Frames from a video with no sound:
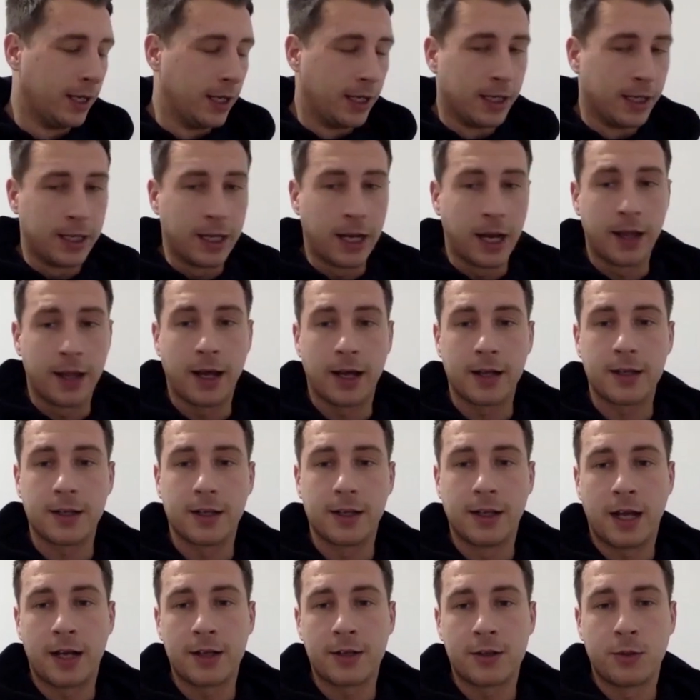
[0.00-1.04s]
yeah,
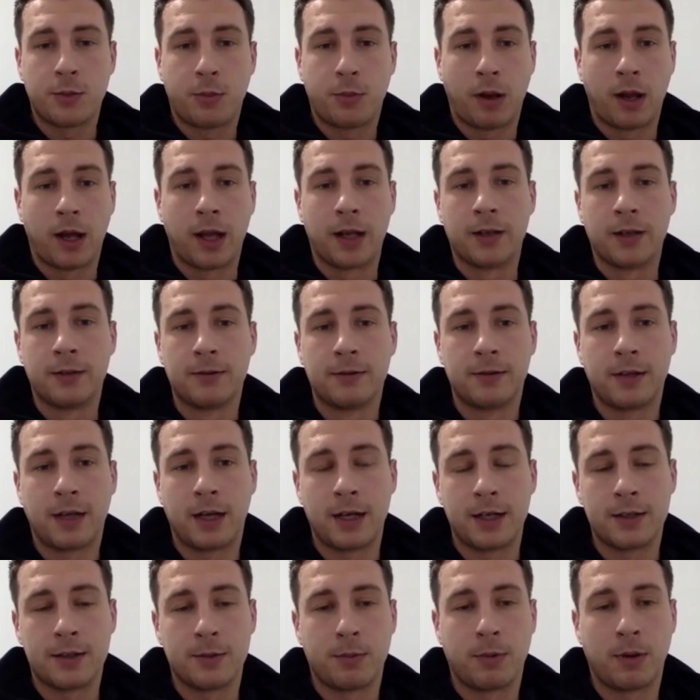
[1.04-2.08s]
that's the plan. That
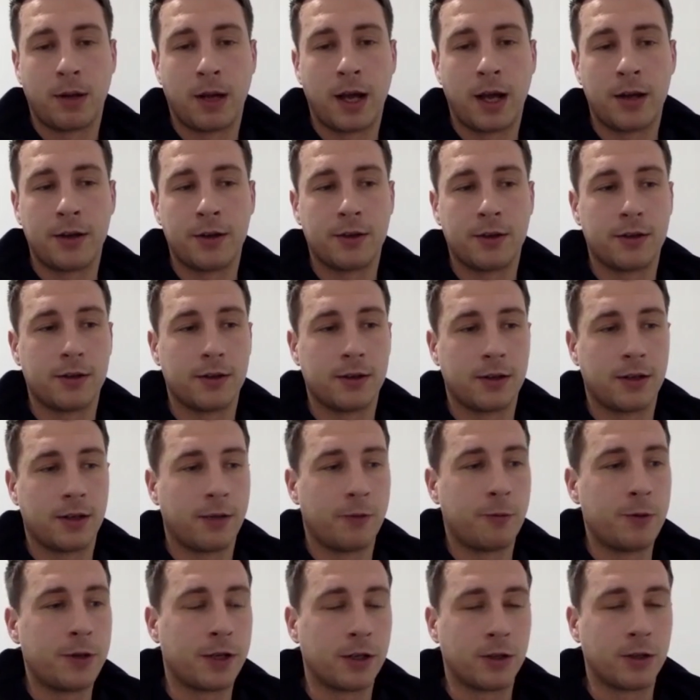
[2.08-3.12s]
is the plan, and
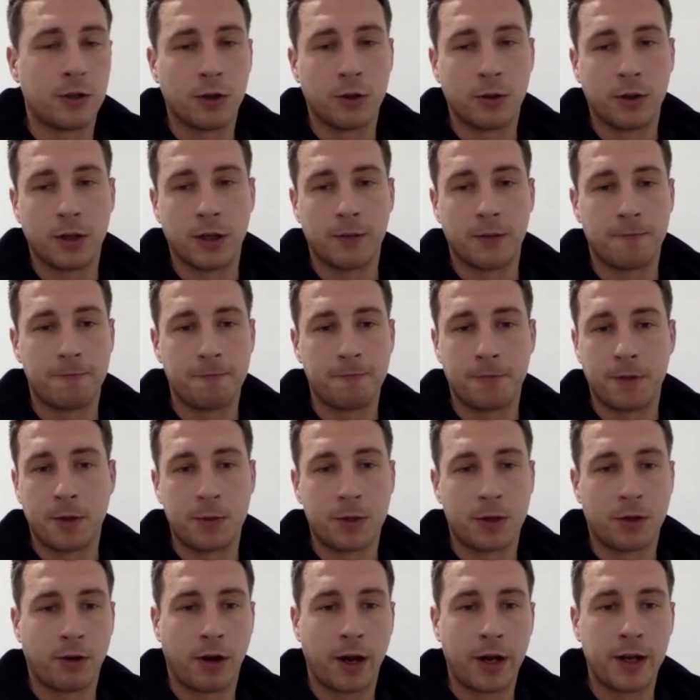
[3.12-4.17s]
if we can do it, it'll
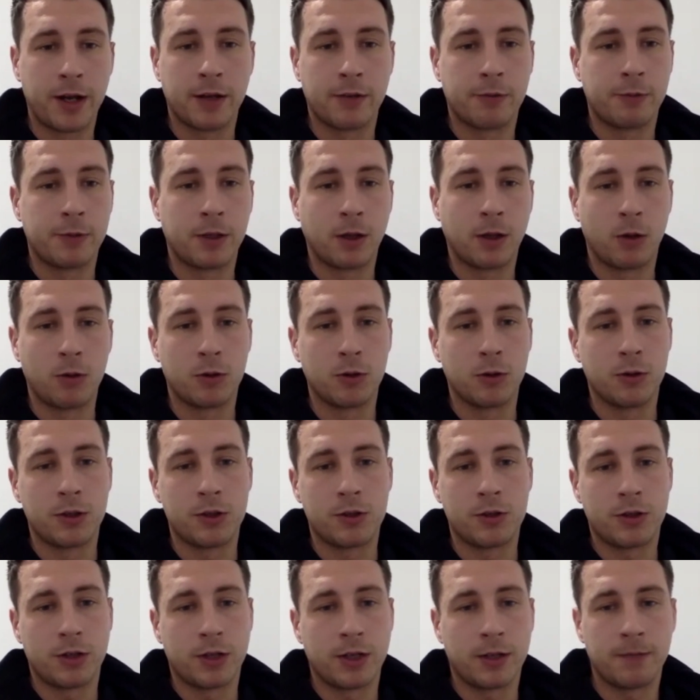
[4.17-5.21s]
be great. If we don't do it
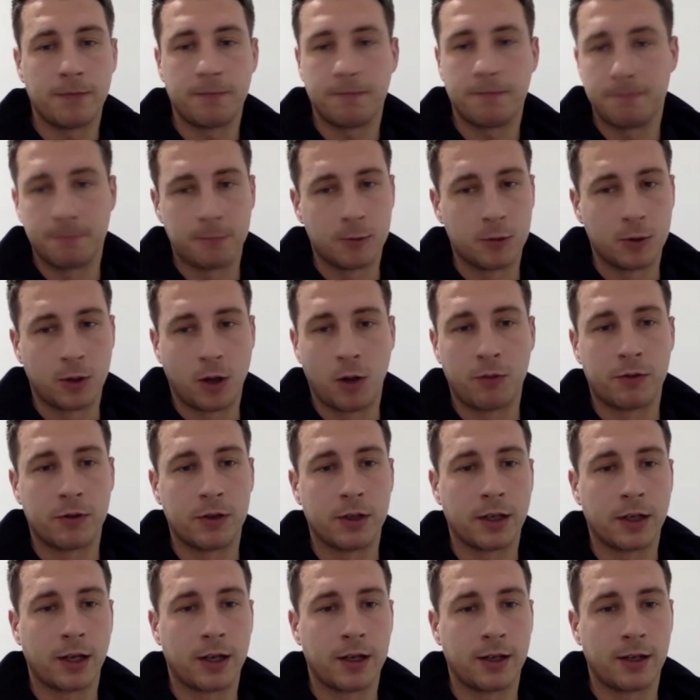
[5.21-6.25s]
this year, we'll go for it
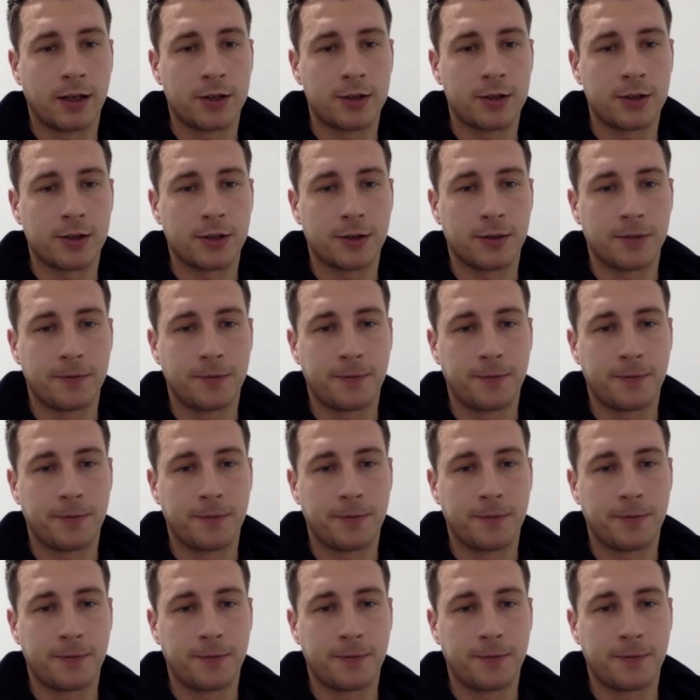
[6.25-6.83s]
again next year.